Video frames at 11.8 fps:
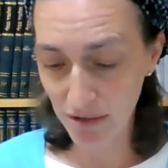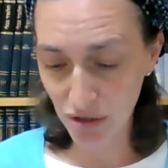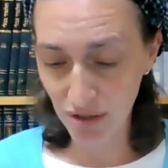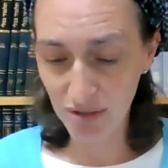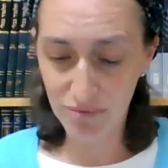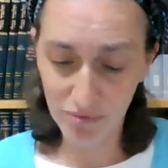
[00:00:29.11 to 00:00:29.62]

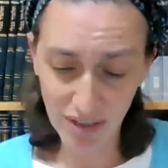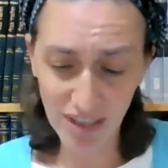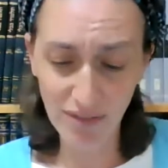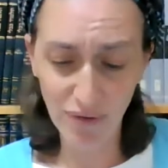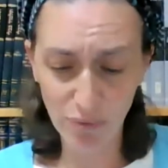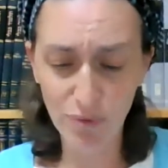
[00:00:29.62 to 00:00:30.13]
starting
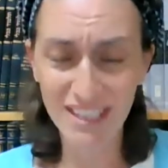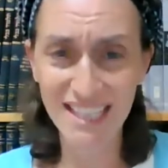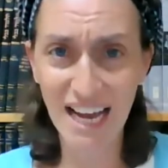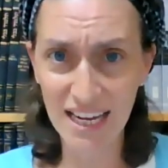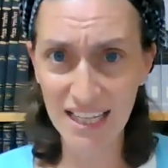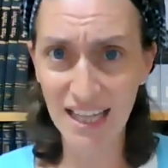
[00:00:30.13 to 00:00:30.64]
really from the word
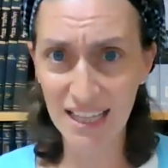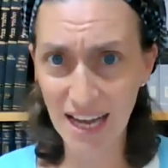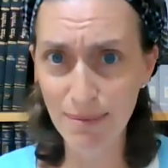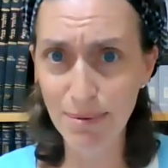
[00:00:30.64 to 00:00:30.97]
Zakla